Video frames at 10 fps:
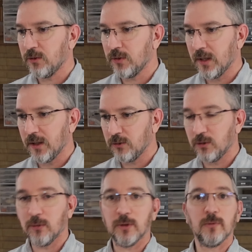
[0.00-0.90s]
let you
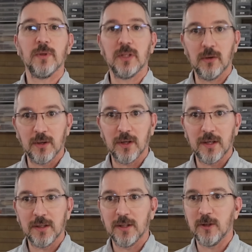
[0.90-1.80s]
guys know what's been going
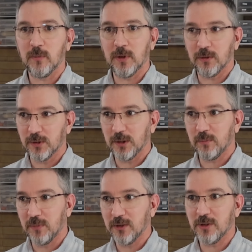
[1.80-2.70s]
on. It's been a really
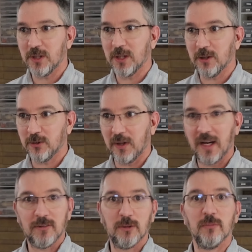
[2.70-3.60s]
busy year, so I
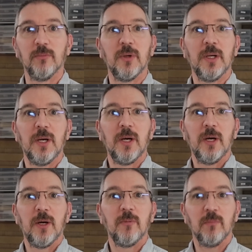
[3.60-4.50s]
haven't
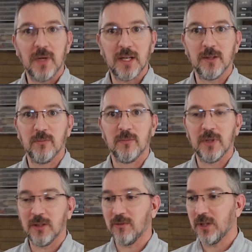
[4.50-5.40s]
made
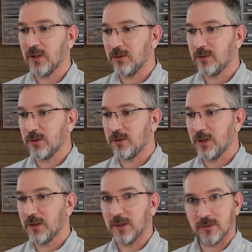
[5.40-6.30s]
many videos this
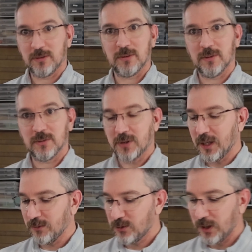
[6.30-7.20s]
year, and it's
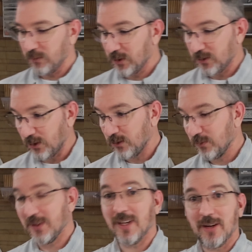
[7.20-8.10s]
kind of a shame because it
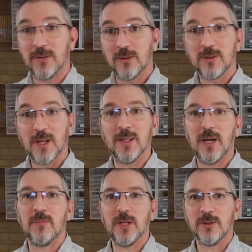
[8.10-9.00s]
also means I haven't done
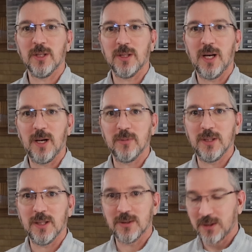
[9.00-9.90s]
that much at the hobby
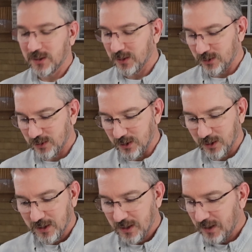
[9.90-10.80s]
desk this
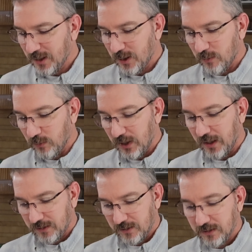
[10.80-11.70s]
year.
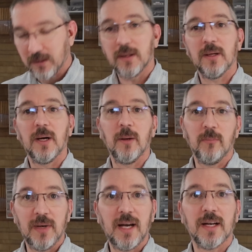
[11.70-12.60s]
But I'm
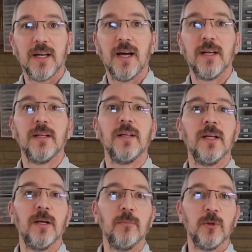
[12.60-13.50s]
back at it
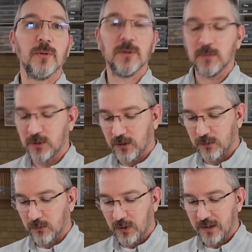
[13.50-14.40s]
and I'm doing some
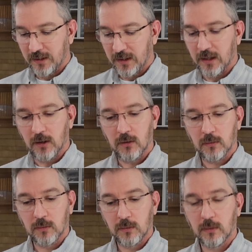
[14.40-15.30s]
stuff, and right
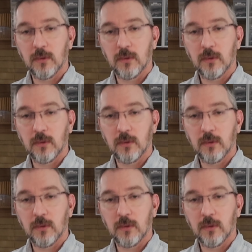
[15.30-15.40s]
now